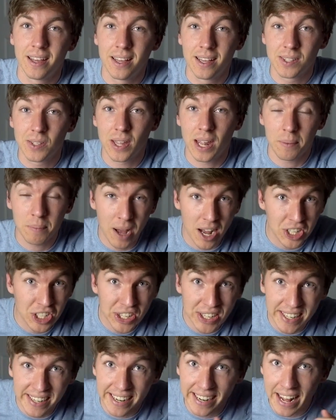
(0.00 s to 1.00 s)
so that I'm not
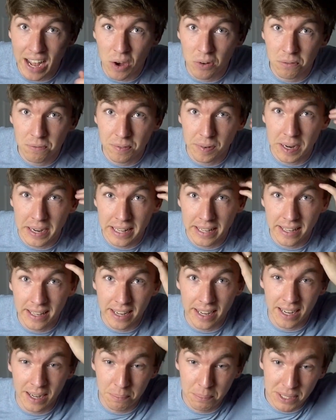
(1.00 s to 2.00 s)
cheating it out for any
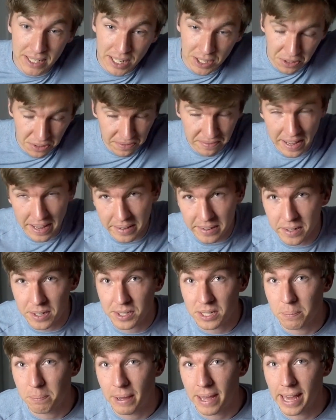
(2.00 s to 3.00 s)
potential
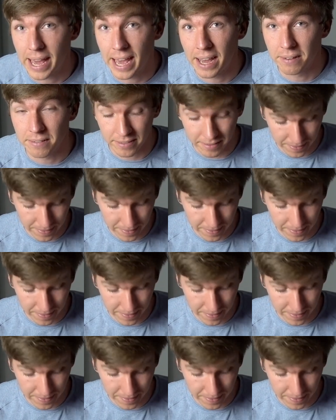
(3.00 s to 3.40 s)
failures it may have.